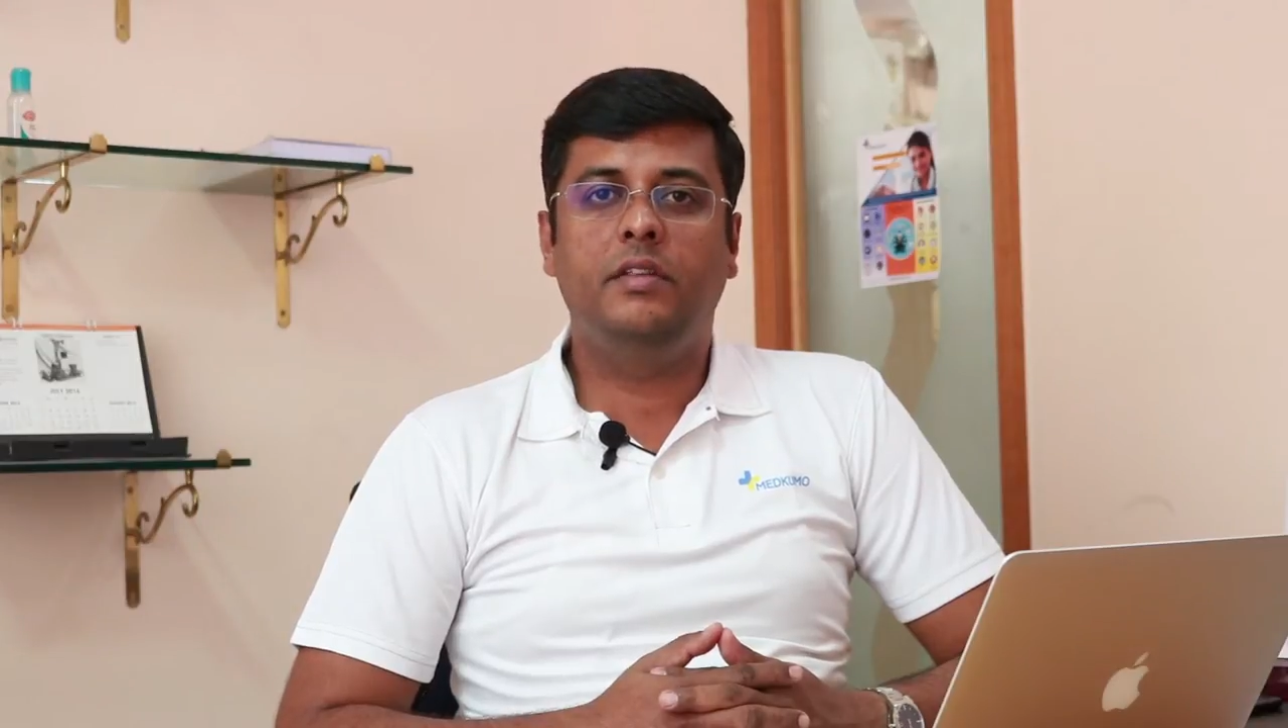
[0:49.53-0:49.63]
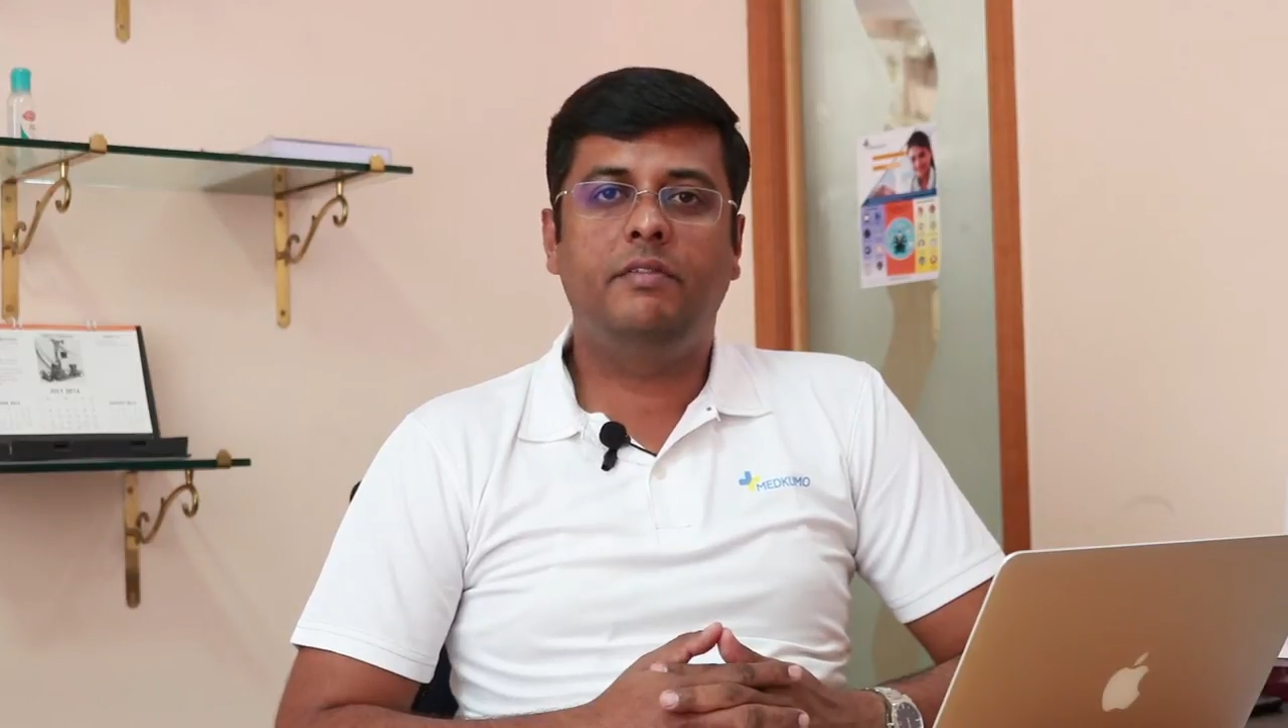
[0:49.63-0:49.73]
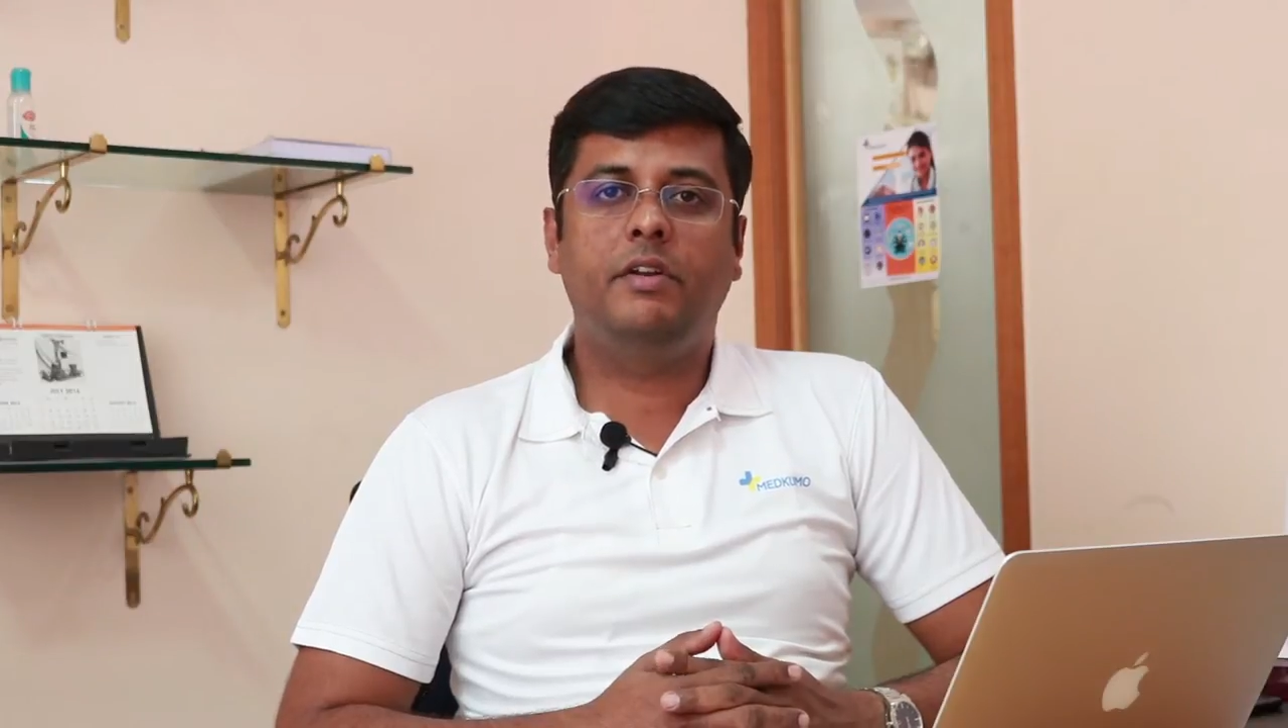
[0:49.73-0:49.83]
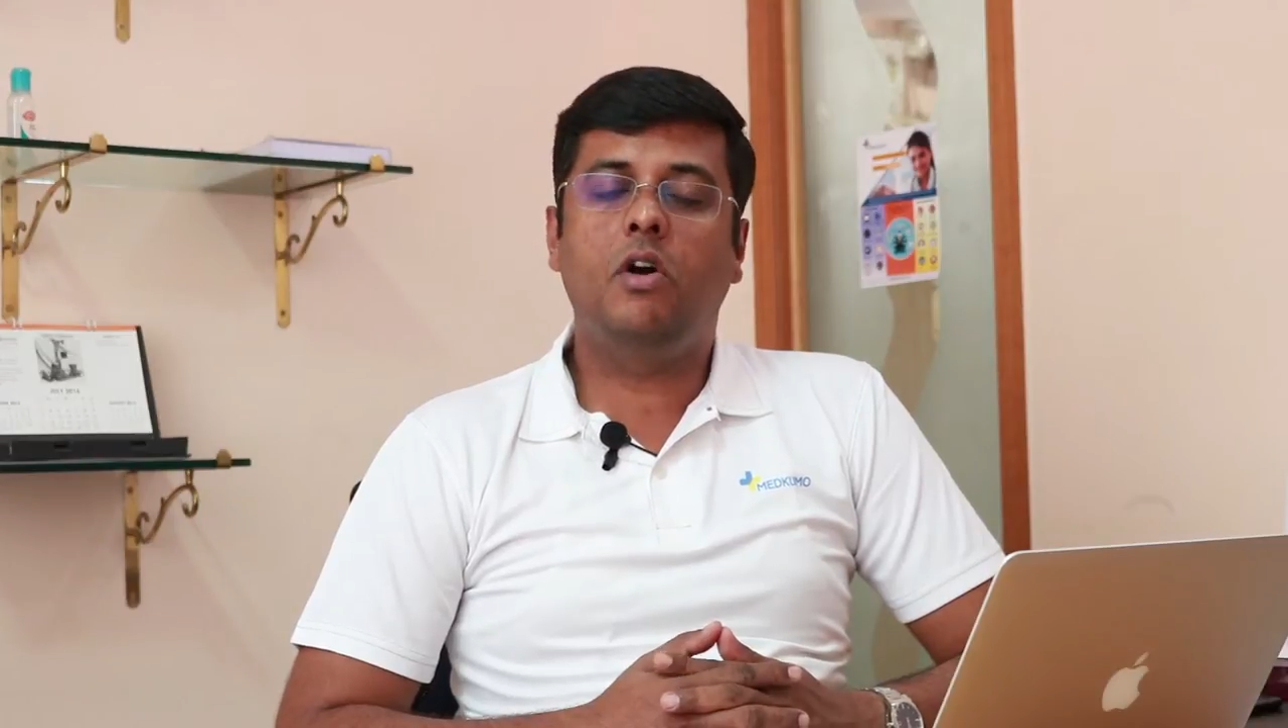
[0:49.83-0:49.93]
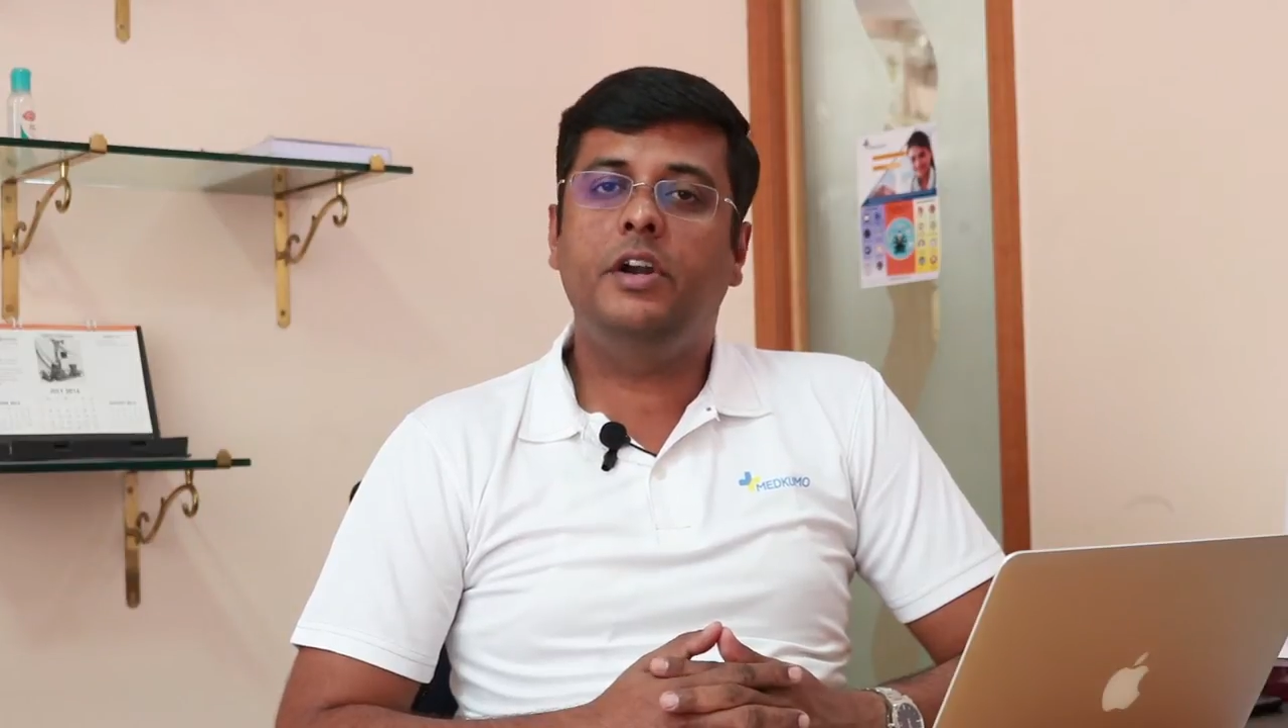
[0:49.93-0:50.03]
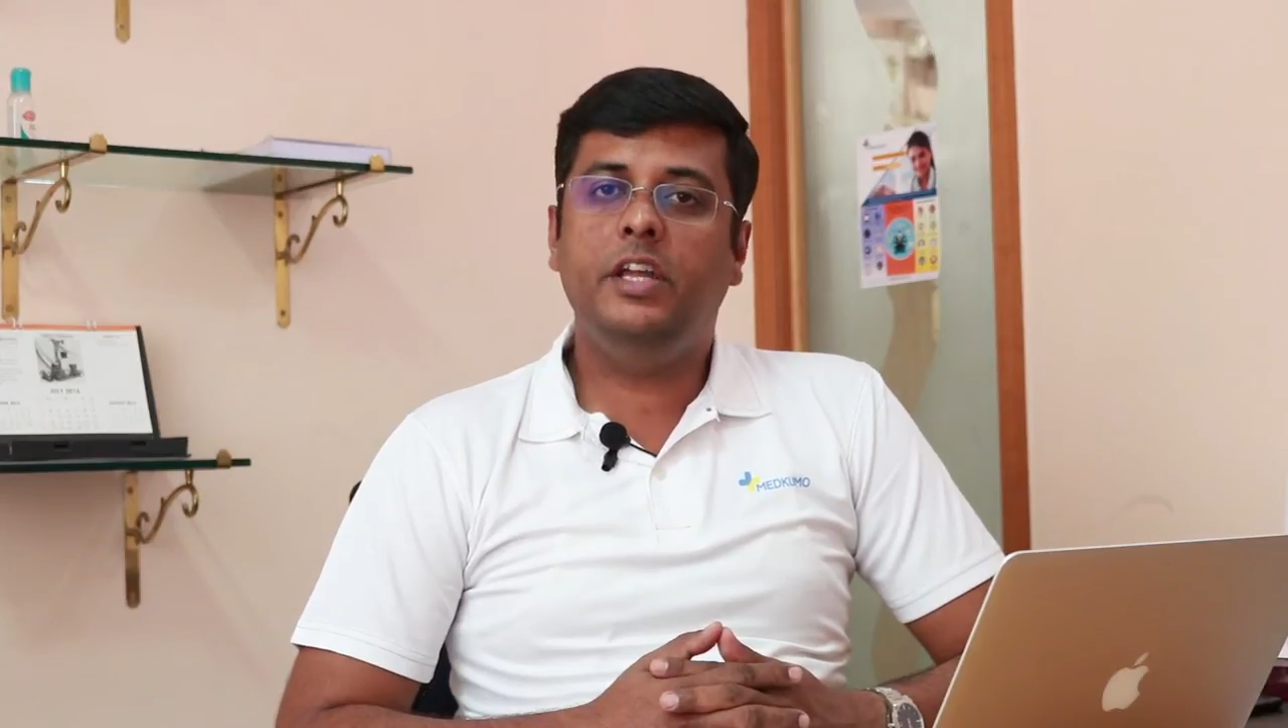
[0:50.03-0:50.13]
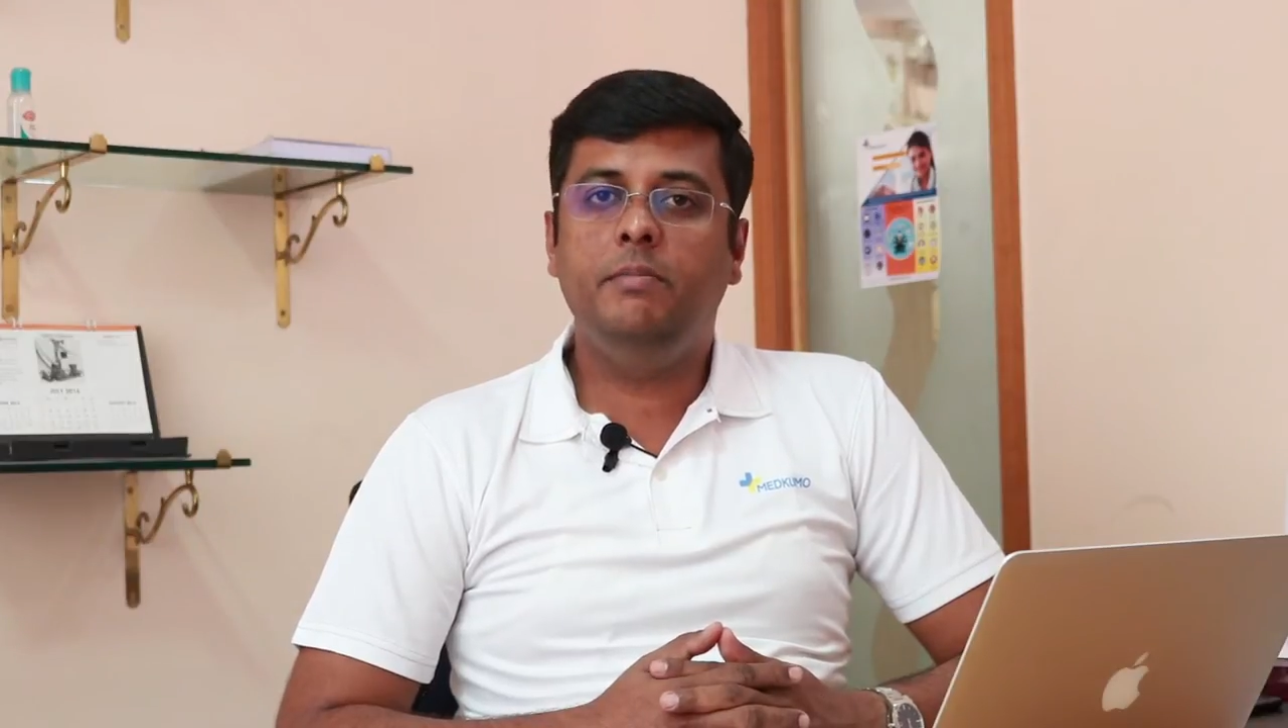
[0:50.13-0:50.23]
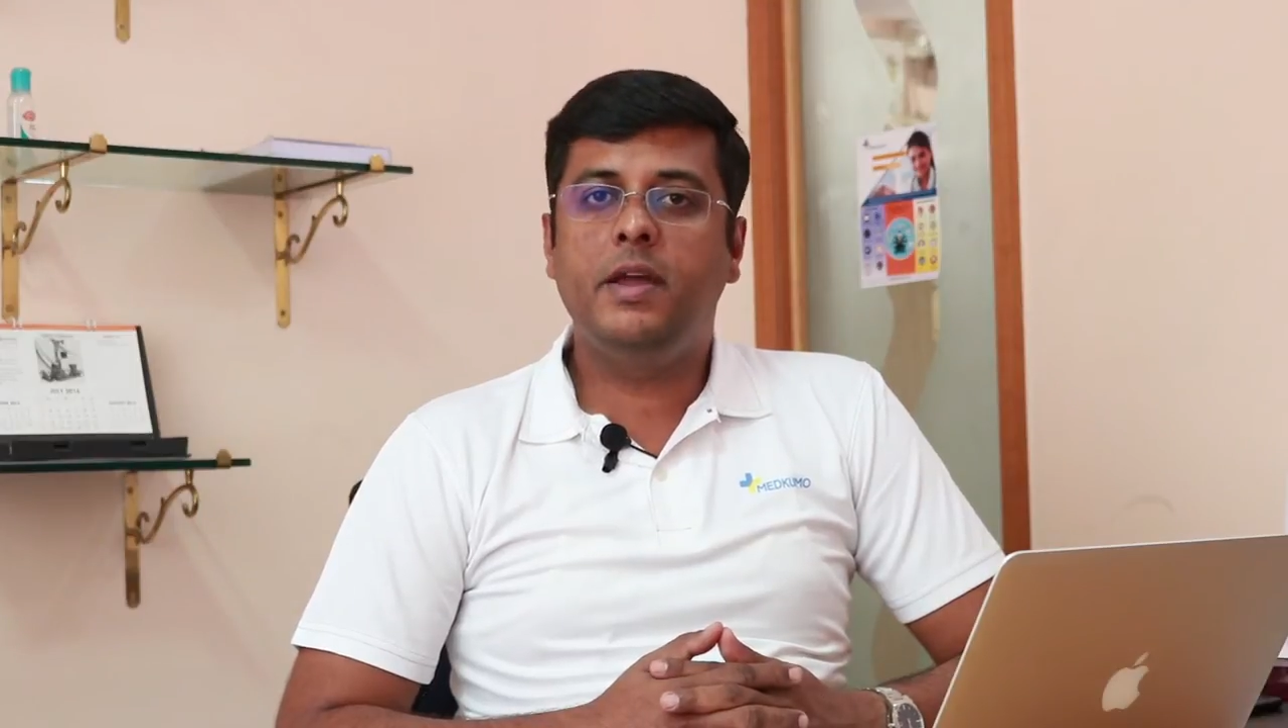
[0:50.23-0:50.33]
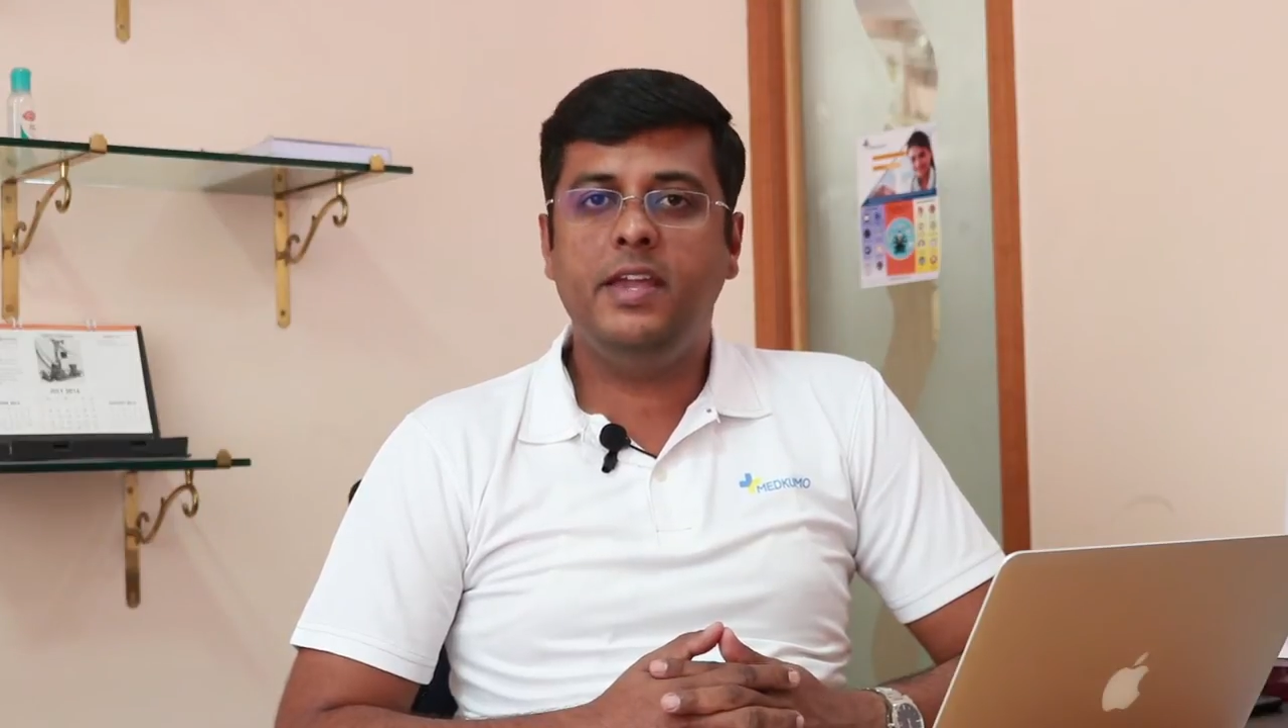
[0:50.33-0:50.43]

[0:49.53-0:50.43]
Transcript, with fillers: there were already